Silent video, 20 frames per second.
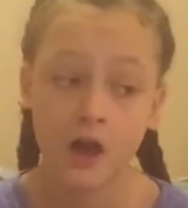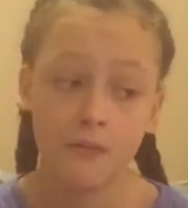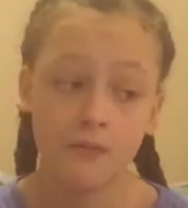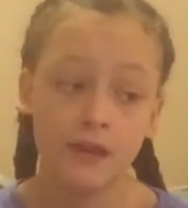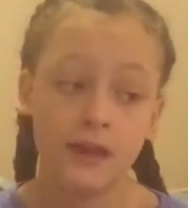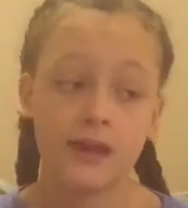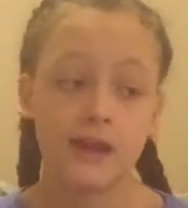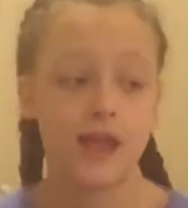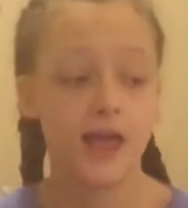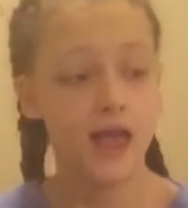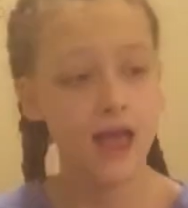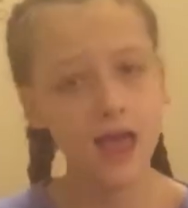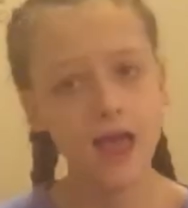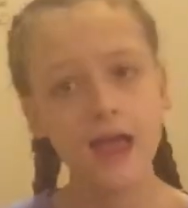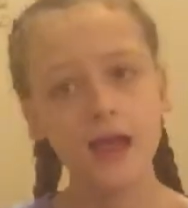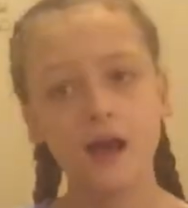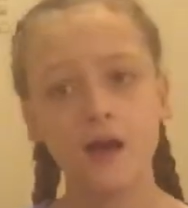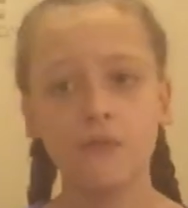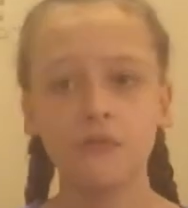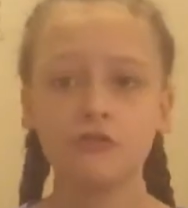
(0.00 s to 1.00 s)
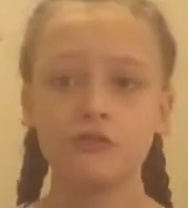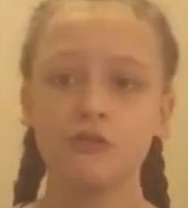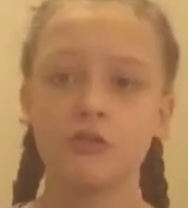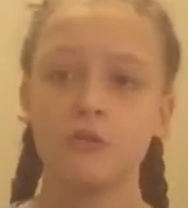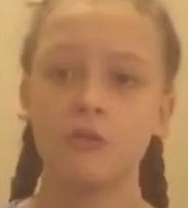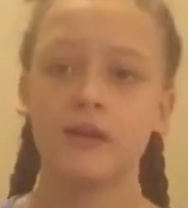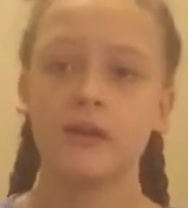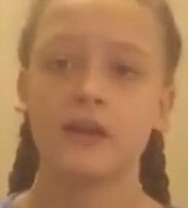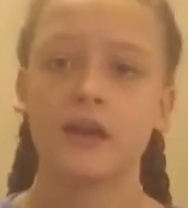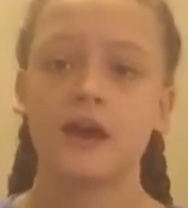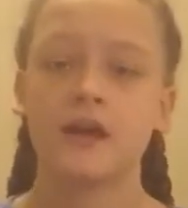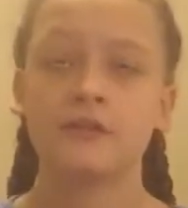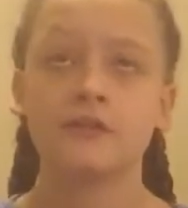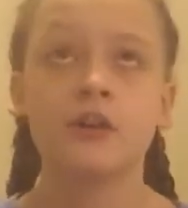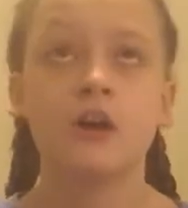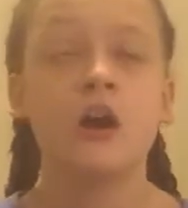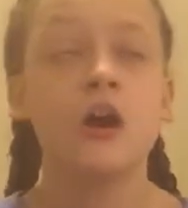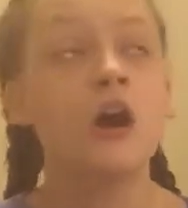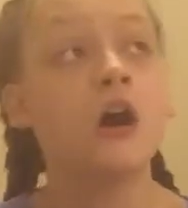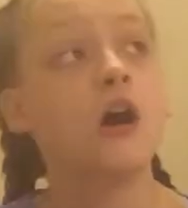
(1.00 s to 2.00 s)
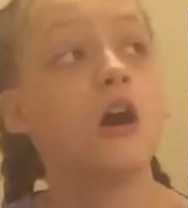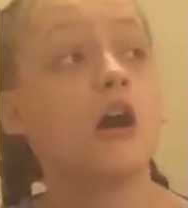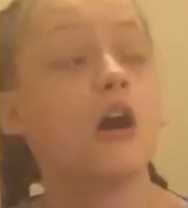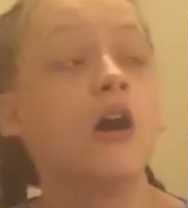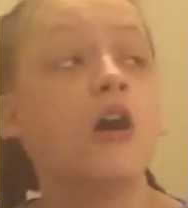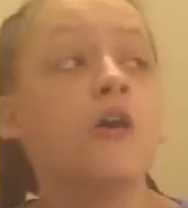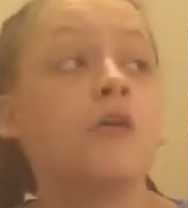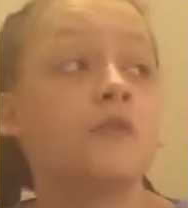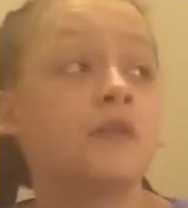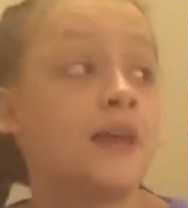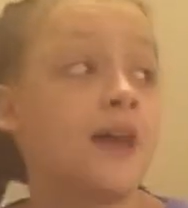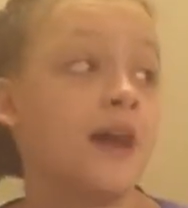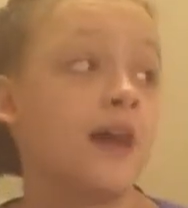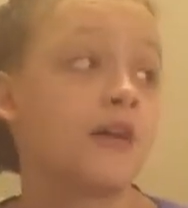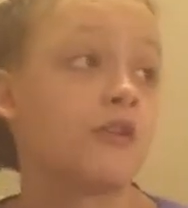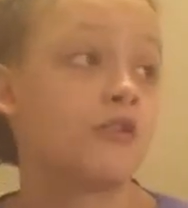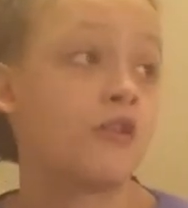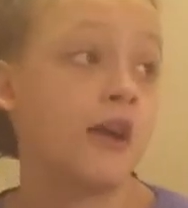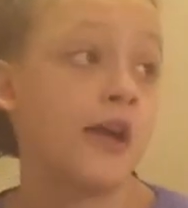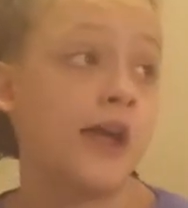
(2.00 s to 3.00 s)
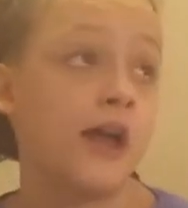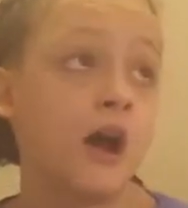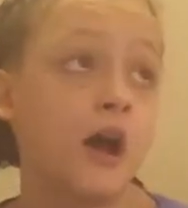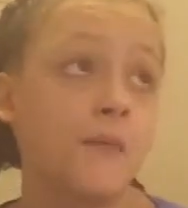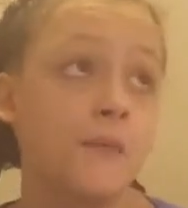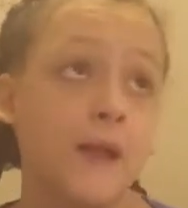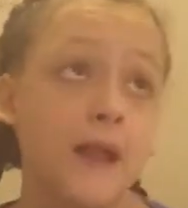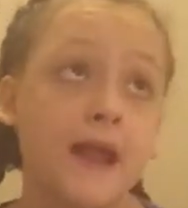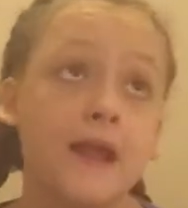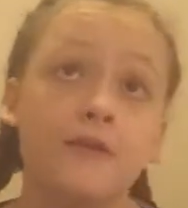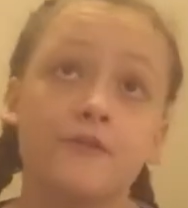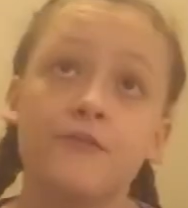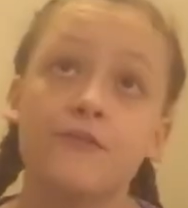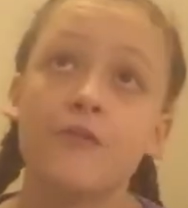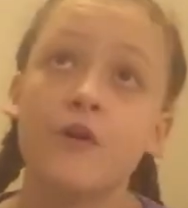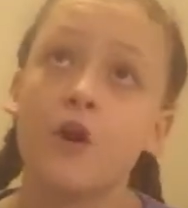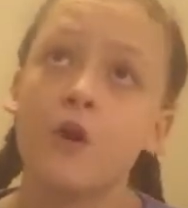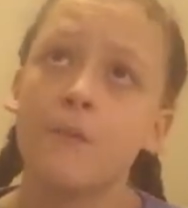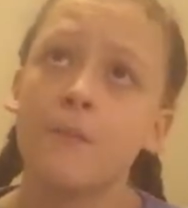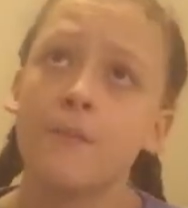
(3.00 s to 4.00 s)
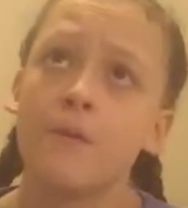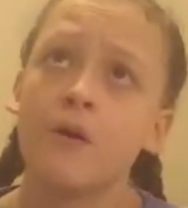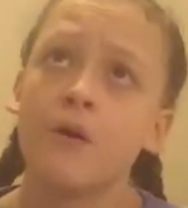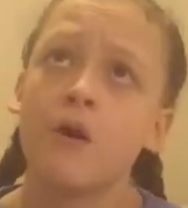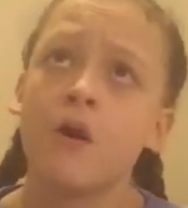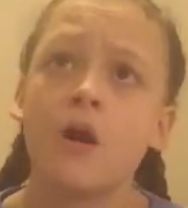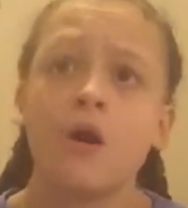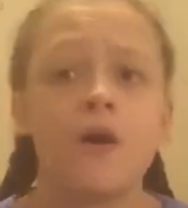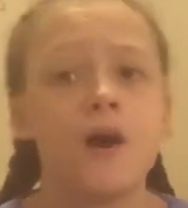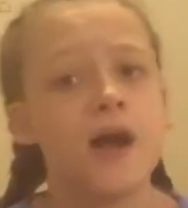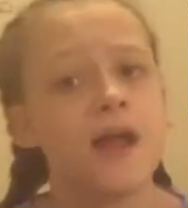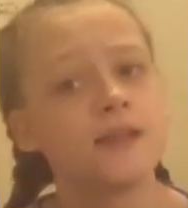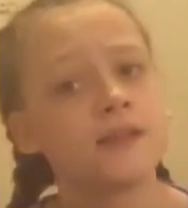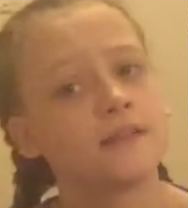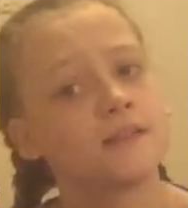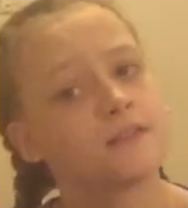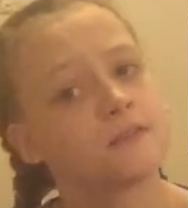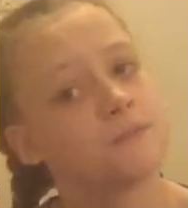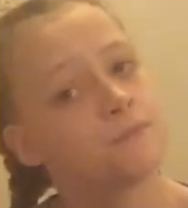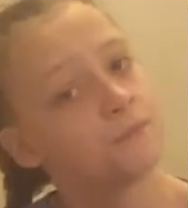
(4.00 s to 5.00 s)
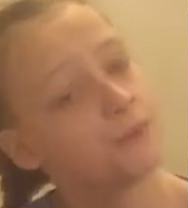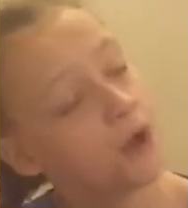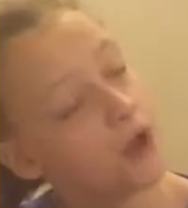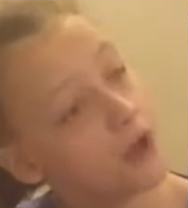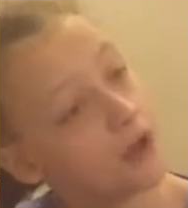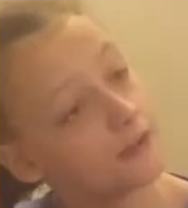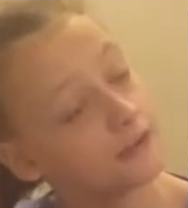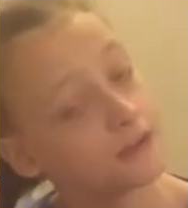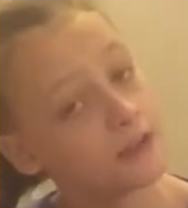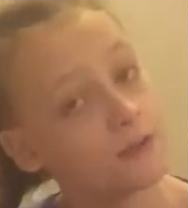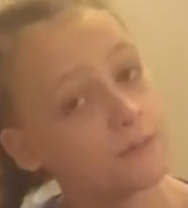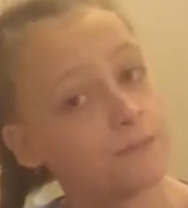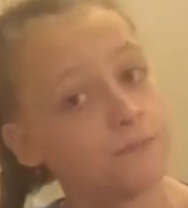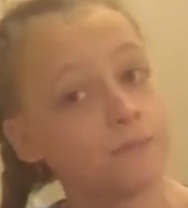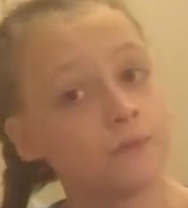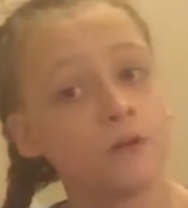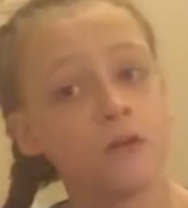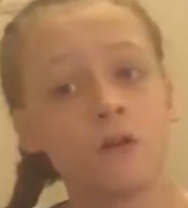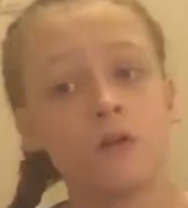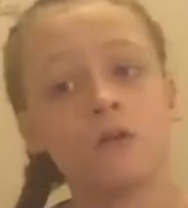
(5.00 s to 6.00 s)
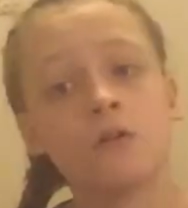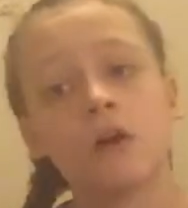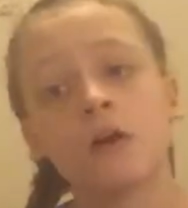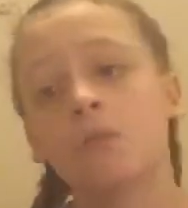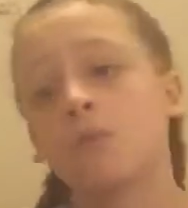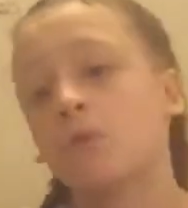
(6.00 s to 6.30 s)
we're like, hey, how was your weekend? Oh yeah, great. I played football, I did some basketball, I